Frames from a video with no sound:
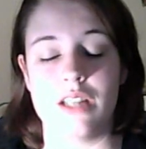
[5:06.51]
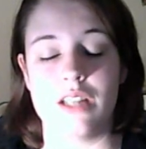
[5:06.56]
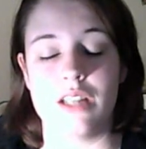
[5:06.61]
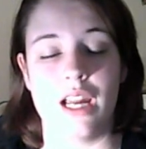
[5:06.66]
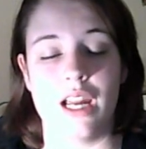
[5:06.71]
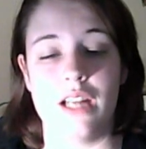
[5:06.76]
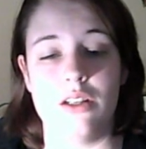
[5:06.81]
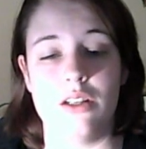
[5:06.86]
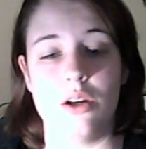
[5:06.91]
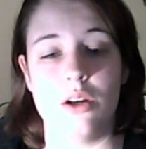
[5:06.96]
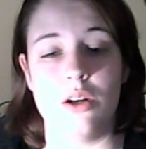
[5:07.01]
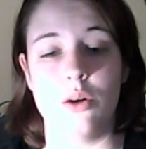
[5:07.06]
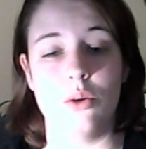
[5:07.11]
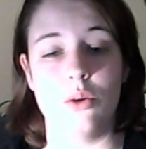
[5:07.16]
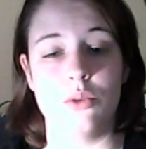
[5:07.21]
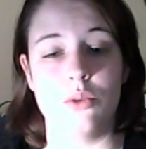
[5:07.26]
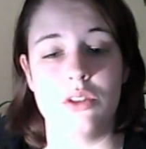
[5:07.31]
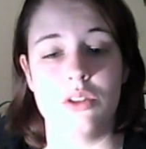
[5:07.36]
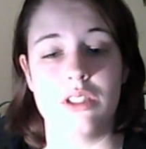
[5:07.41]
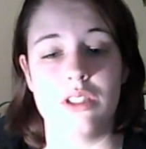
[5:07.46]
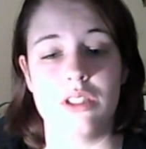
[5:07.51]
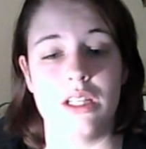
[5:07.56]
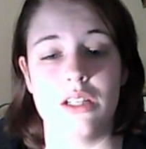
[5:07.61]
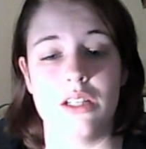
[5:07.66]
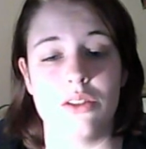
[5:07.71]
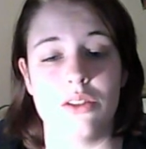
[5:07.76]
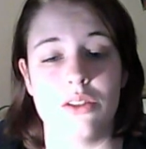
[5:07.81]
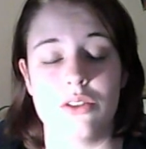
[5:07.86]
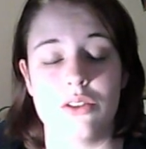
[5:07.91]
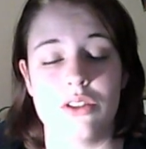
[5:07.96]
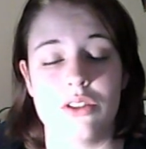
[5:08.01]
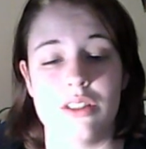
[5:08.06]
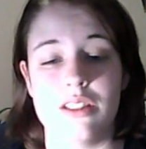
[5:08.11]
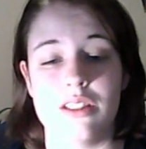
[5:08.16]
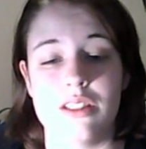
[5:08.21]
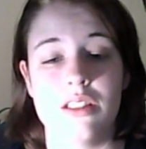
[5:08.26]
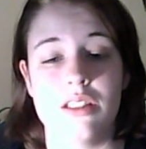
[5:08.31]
I had no skills to